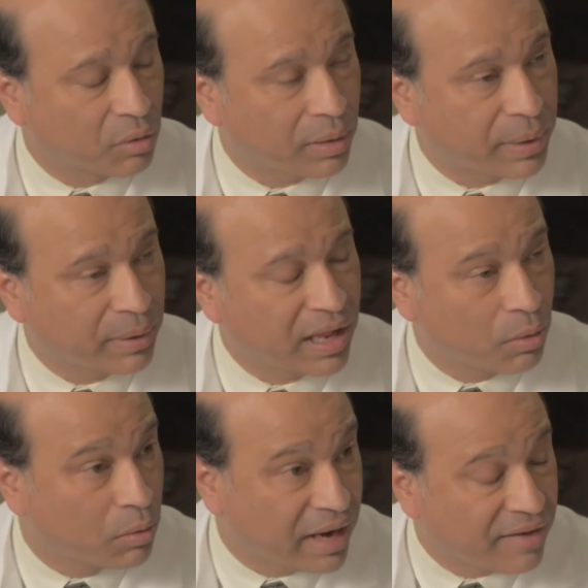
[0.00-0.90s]
where people
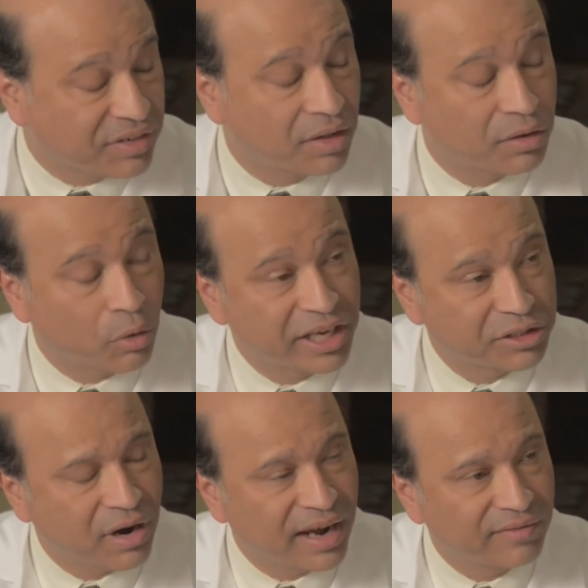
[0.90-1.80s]
would have to otherwise
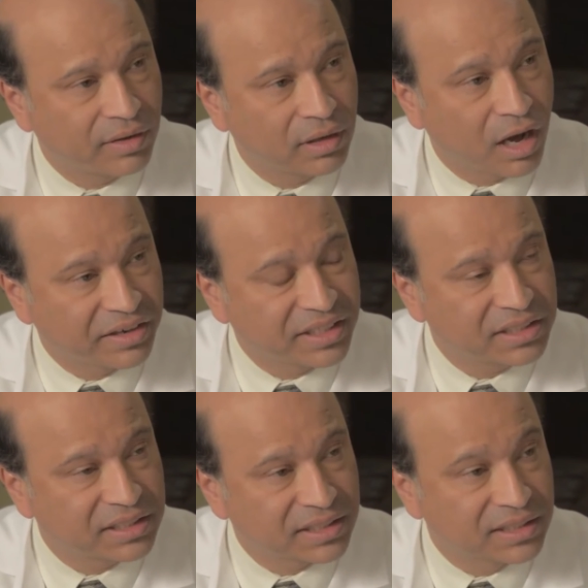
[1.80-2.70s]
drive long
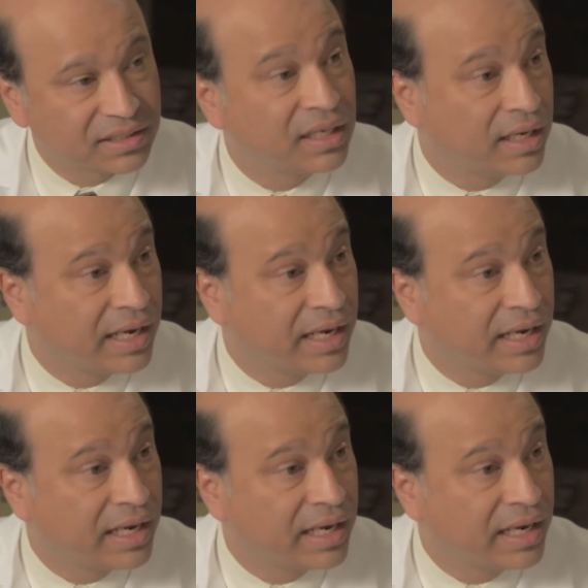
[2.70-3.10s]
distances,